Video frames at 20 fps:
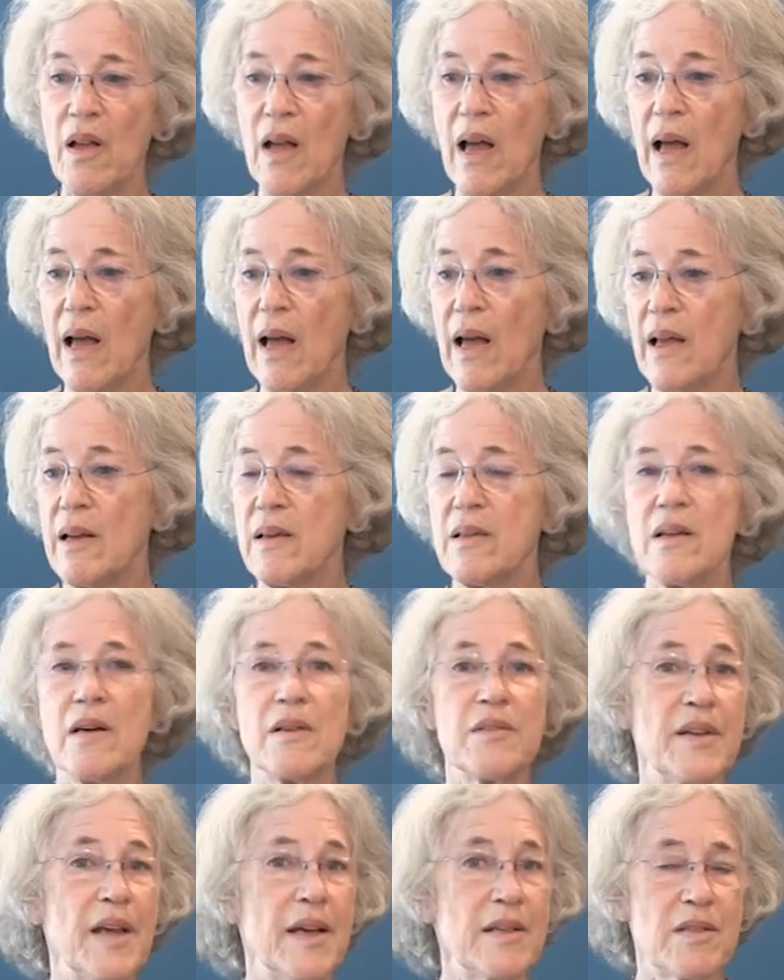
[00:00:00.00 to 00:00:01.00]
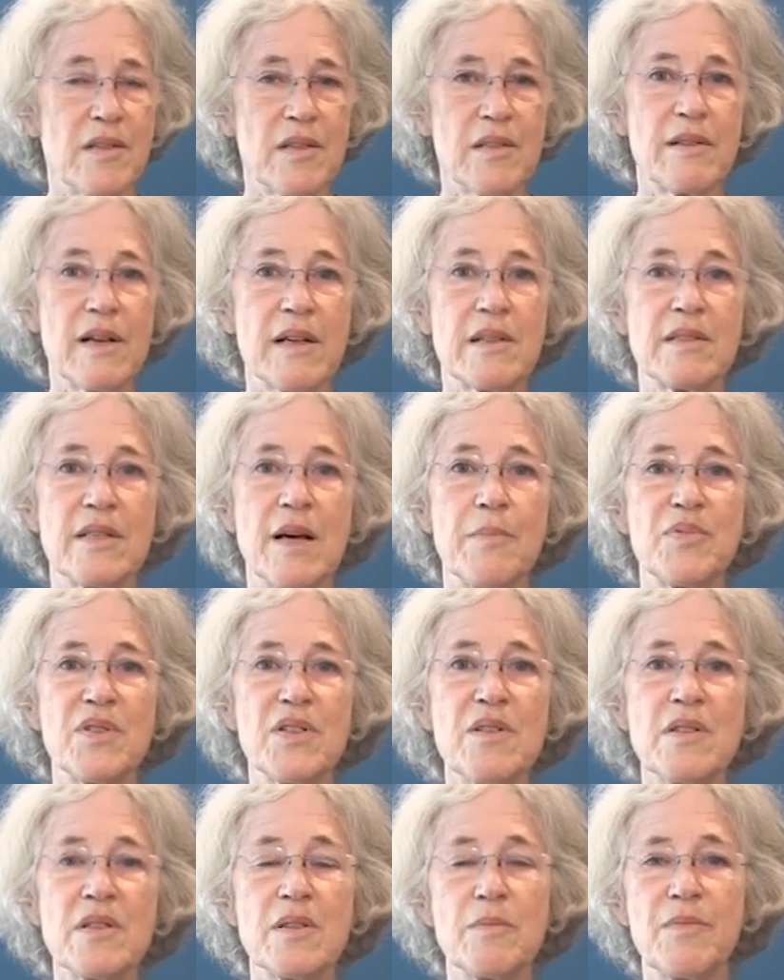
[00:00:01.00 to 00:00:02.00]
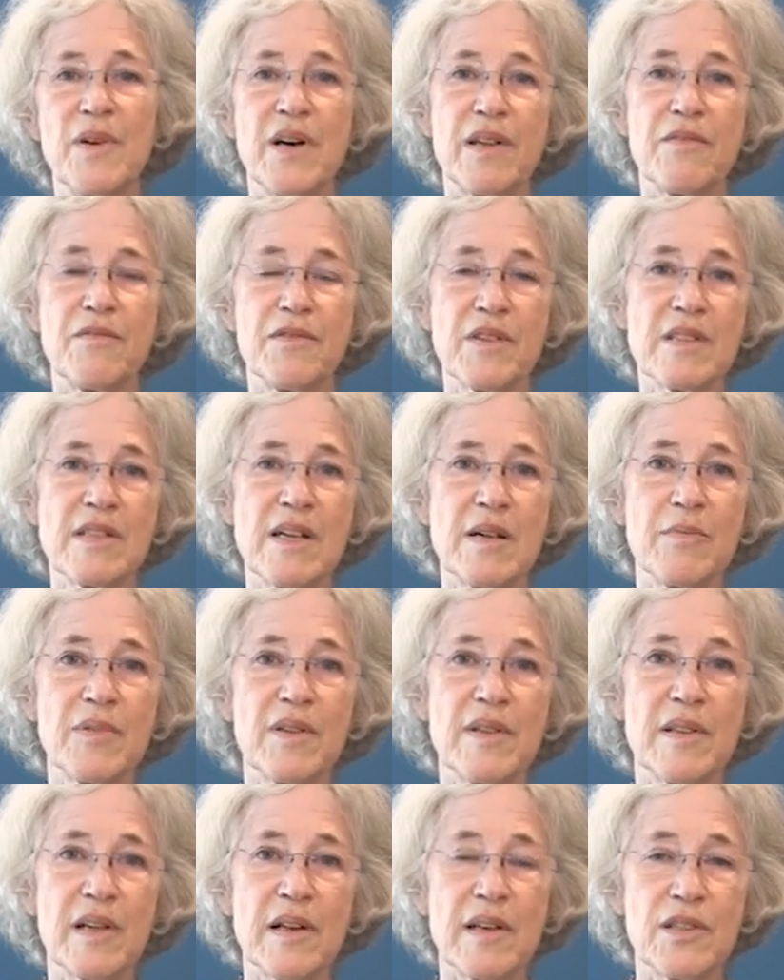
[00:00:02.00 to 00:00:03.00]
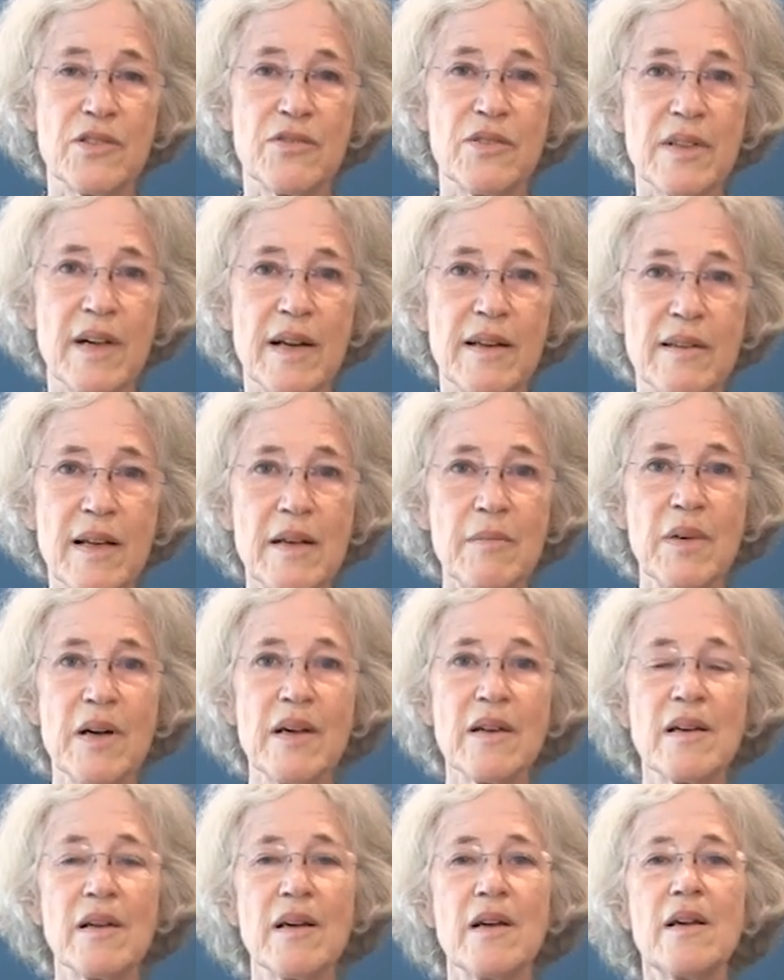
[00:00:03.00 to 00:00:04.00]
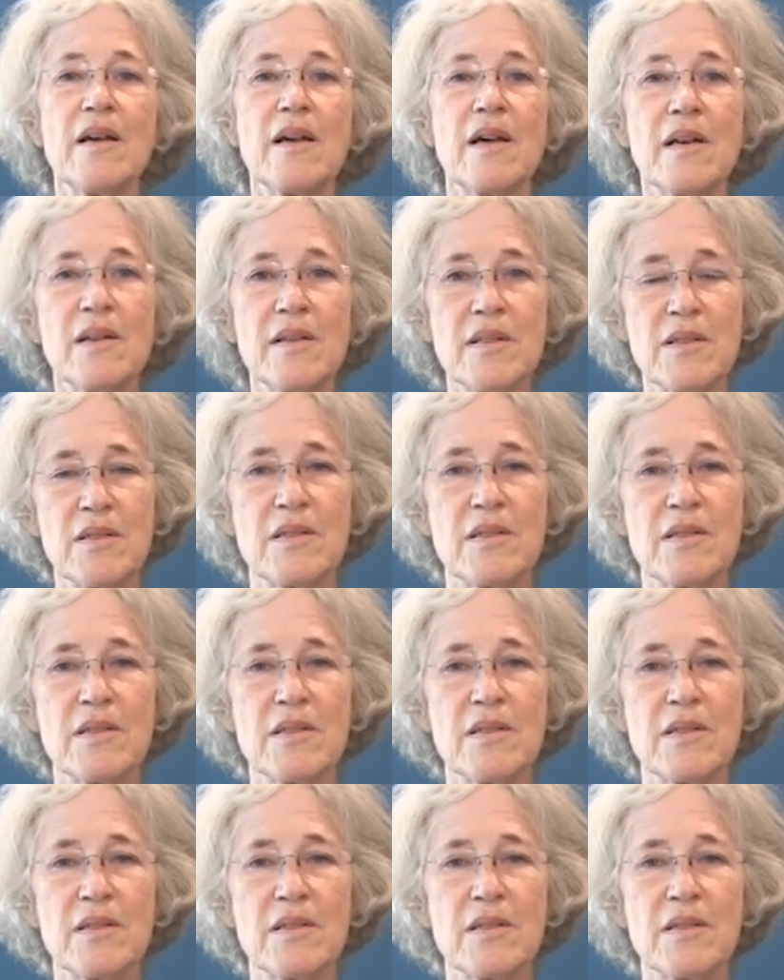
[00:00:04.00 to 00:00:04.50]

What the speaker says: And yes, there are exceptions, but for example, in a country like Denmark, it is